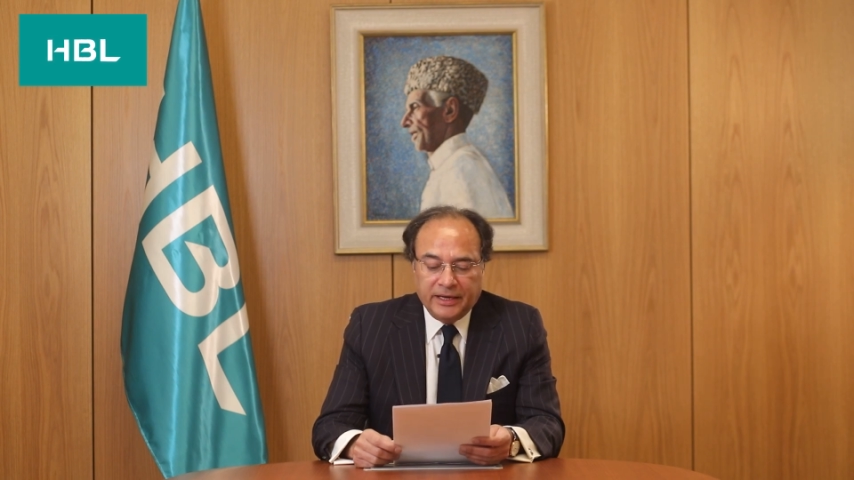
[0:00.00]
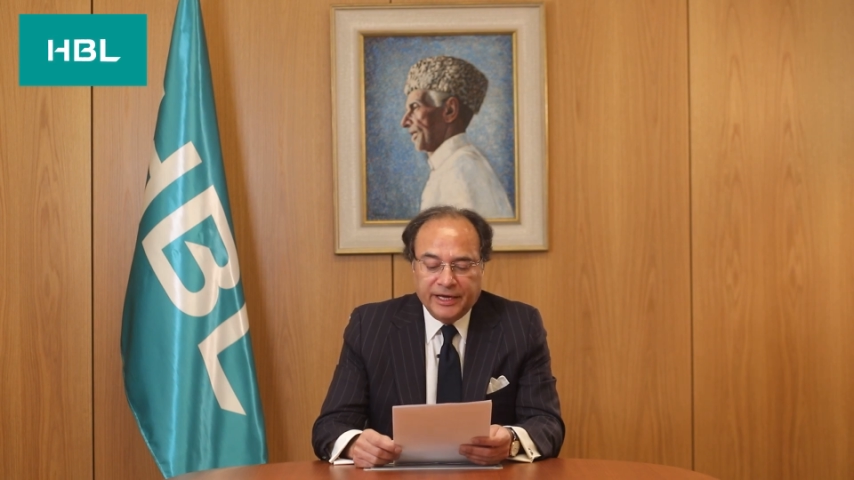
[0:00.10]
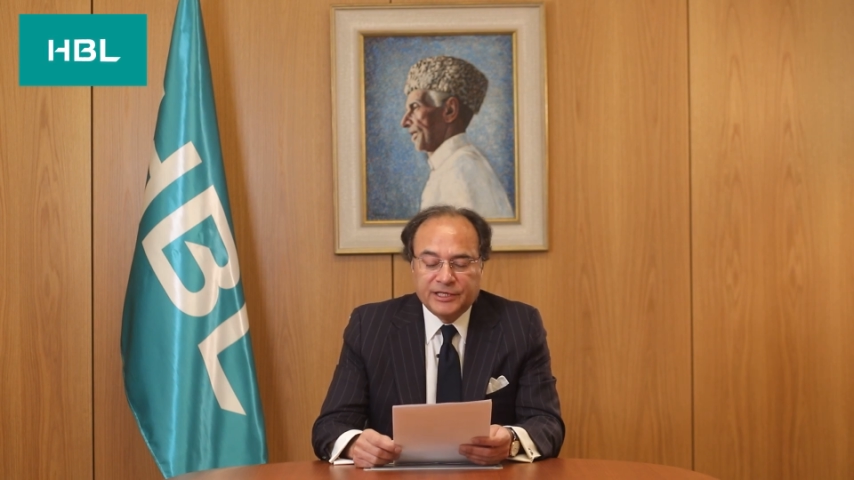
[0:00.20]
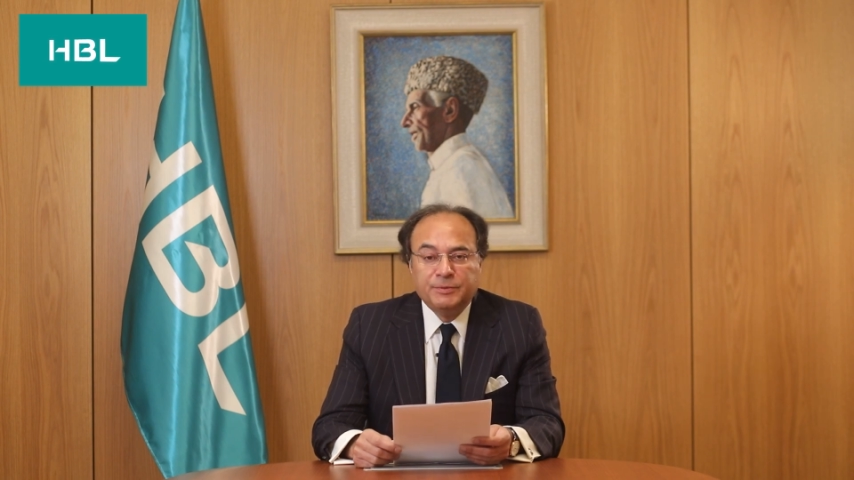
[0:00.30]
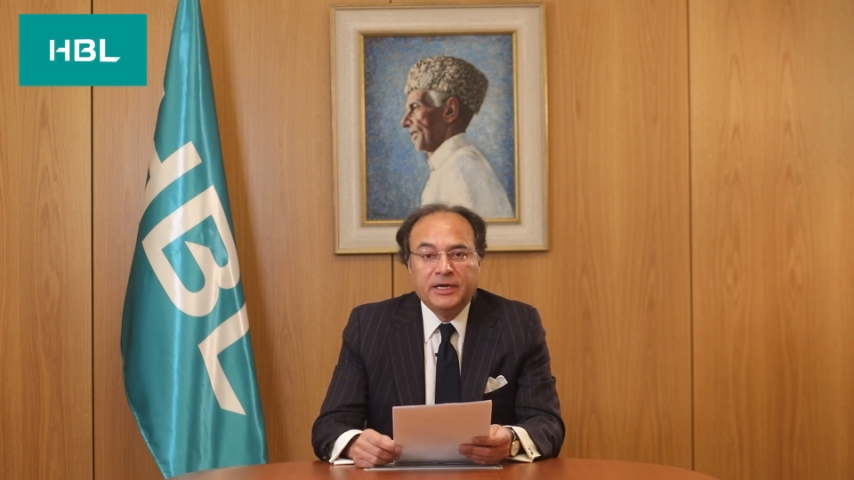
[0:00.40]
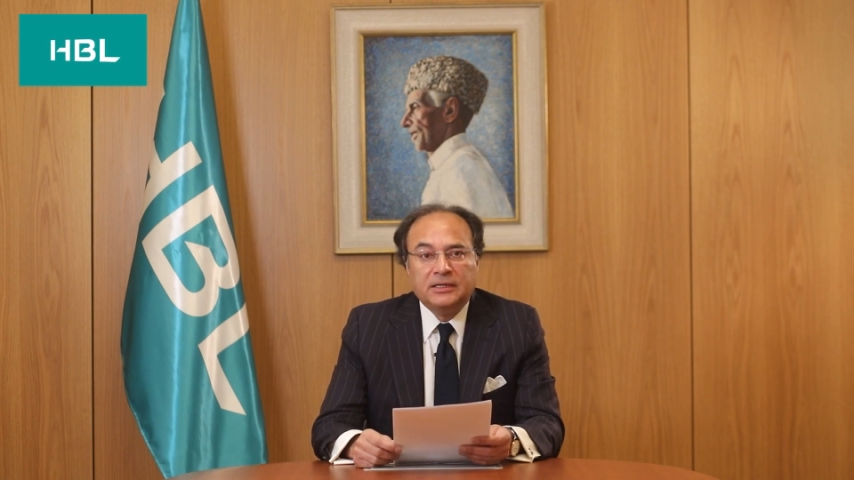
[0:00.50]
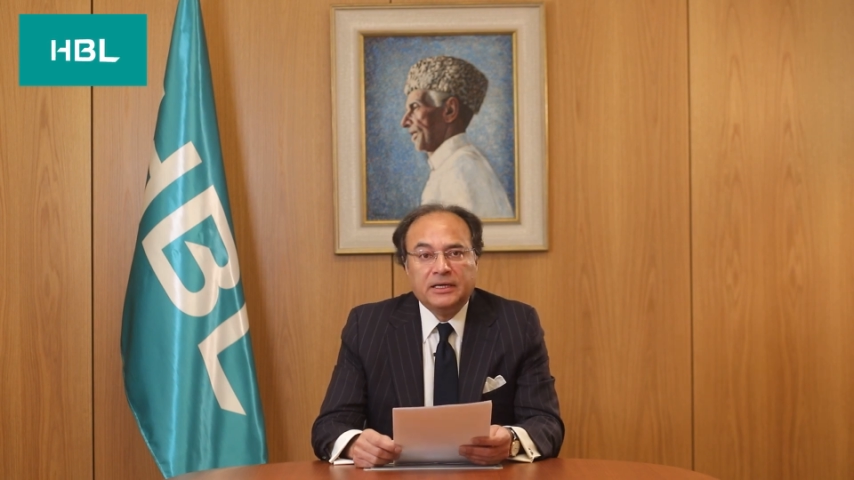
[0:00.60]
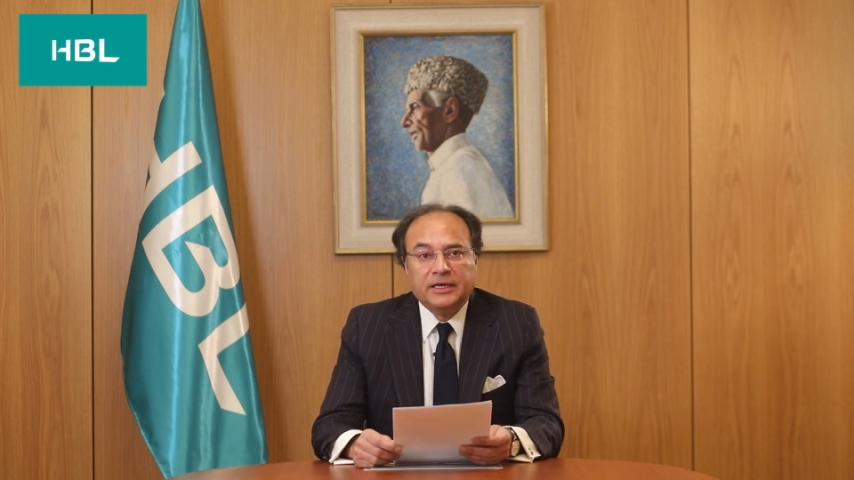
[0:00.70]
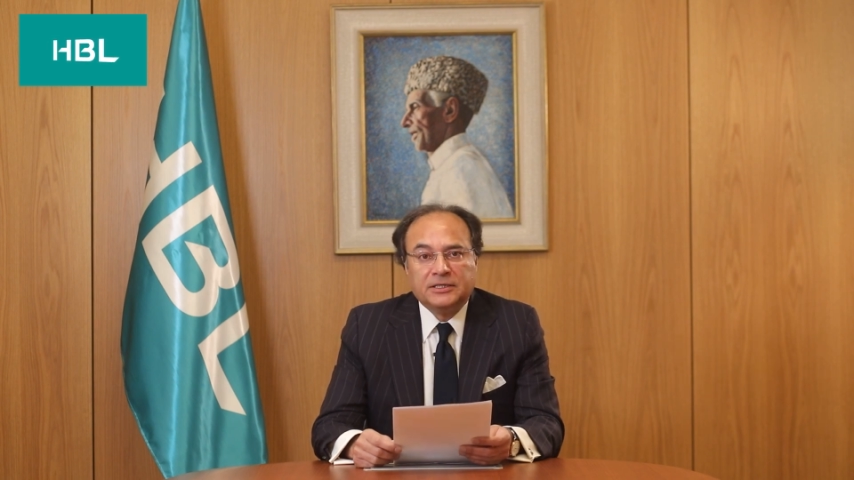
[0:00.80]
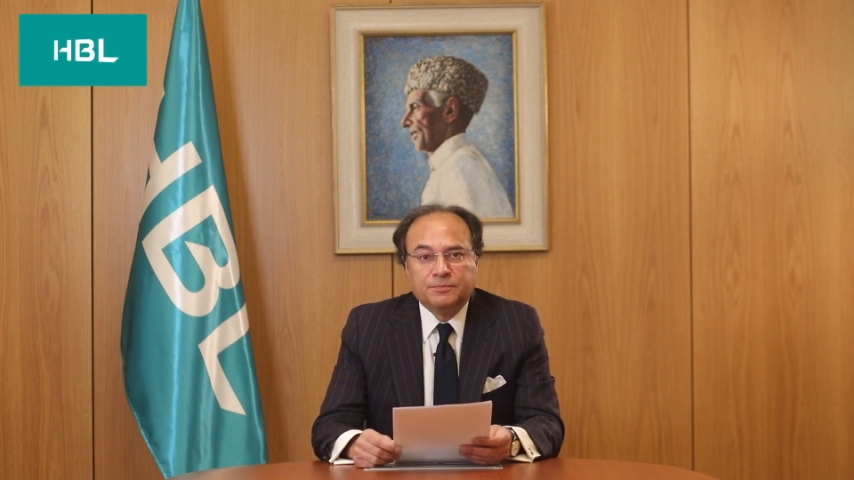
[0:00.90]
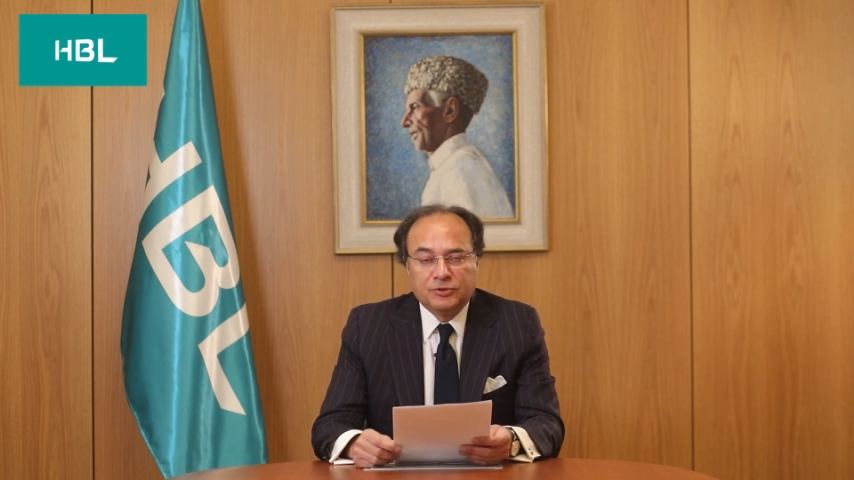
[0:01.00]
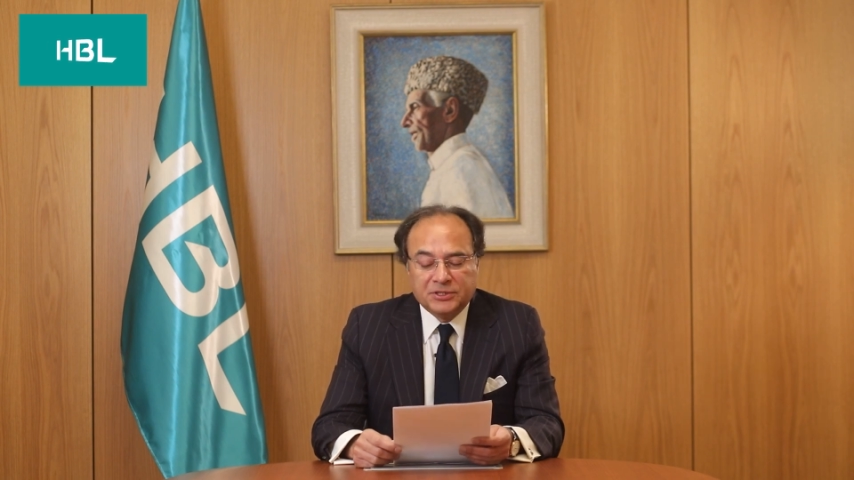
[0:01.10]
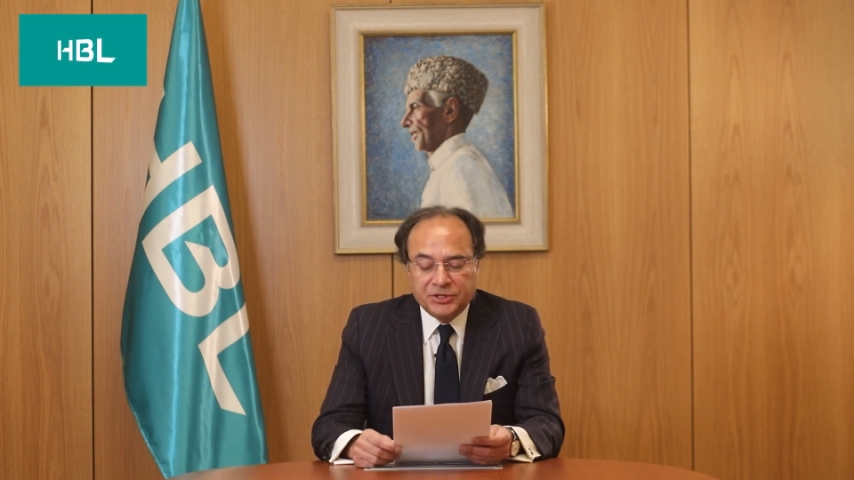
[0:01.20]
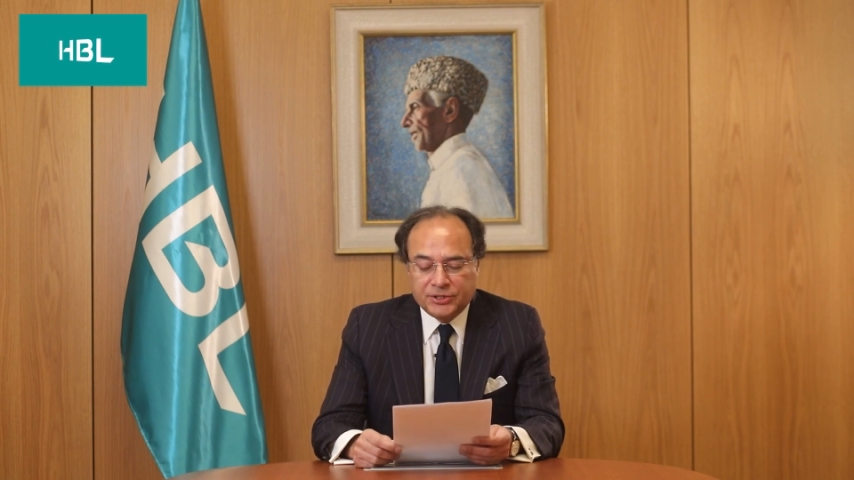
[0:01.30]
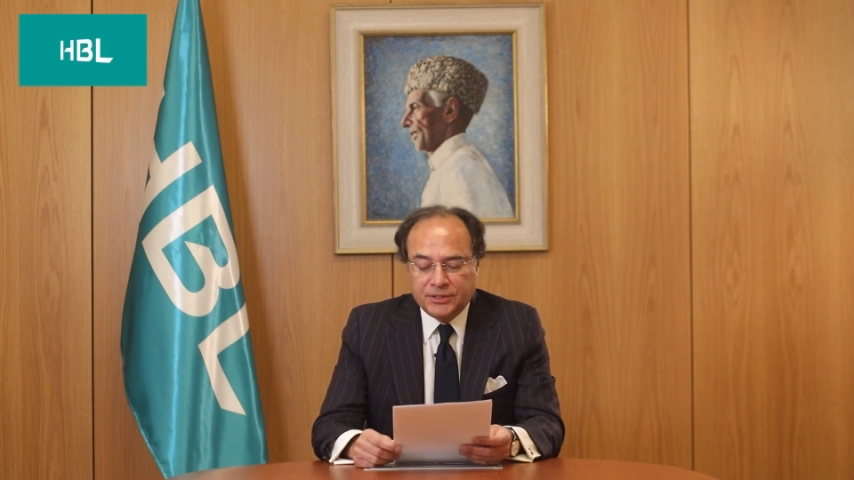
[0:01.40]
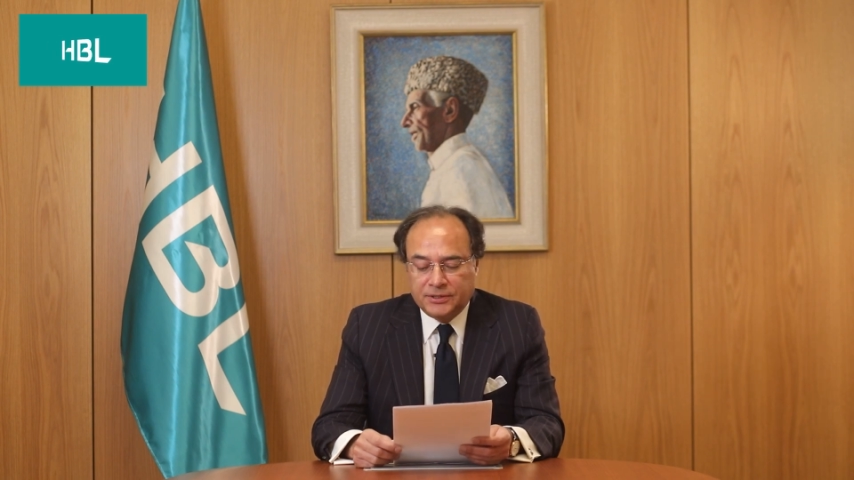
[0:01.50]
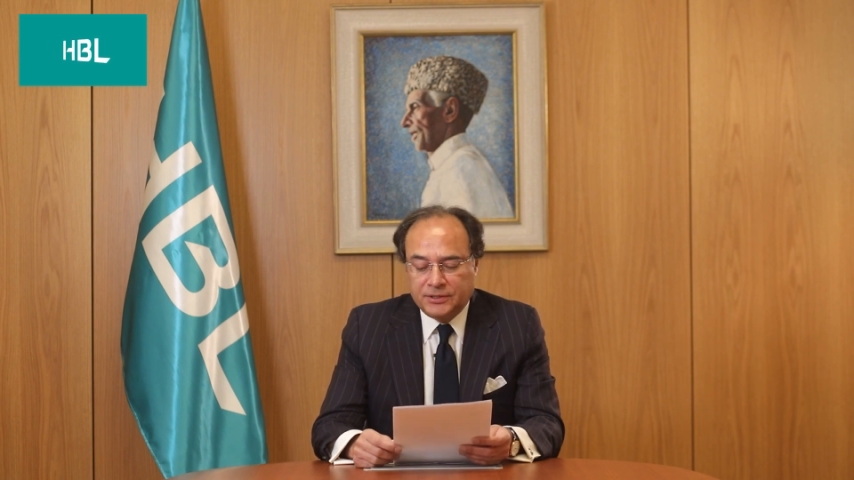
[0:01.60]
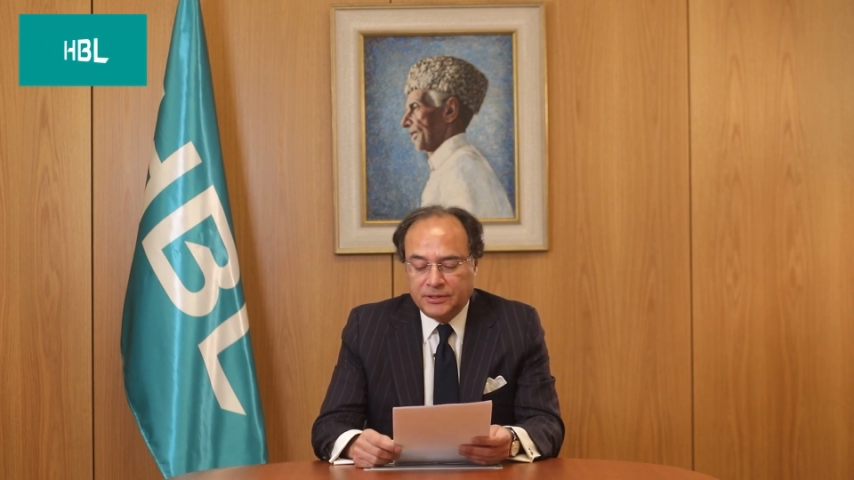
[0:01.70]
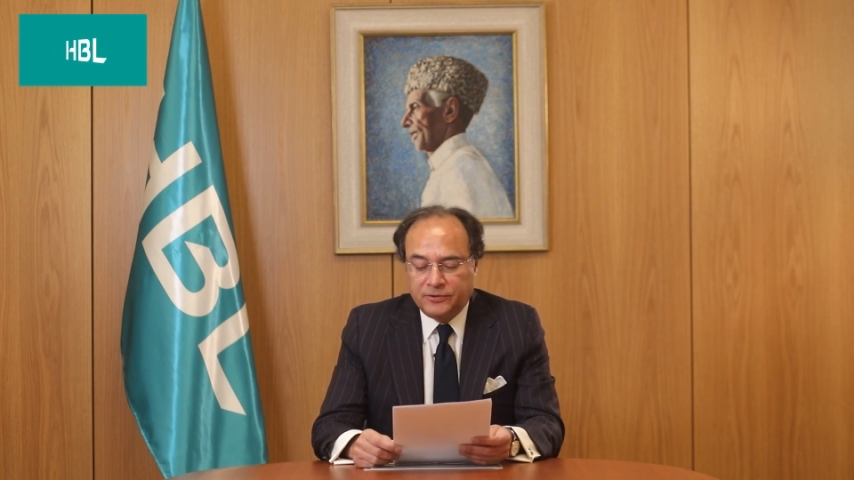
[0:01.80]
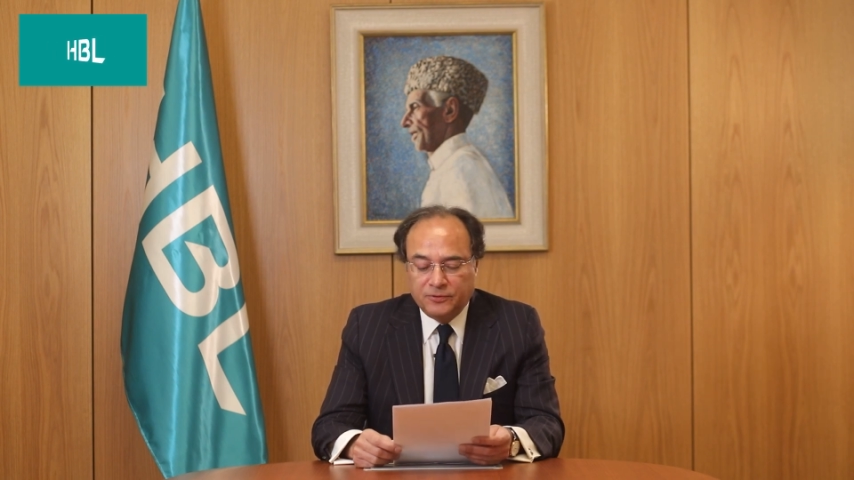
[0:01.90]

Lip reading: HBL is positioned